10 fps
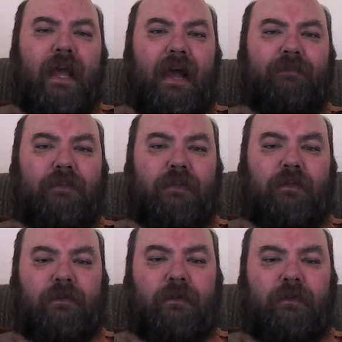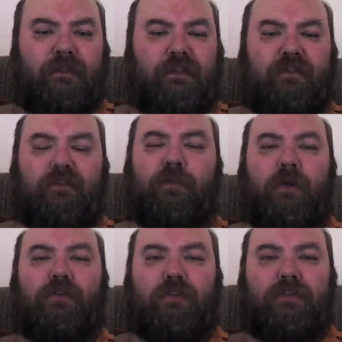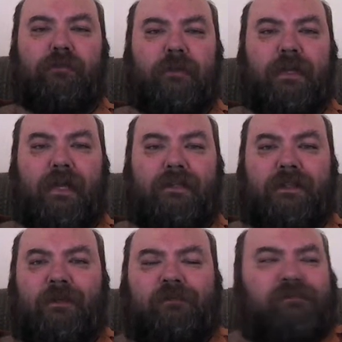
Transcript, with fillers: after distributions of Linux.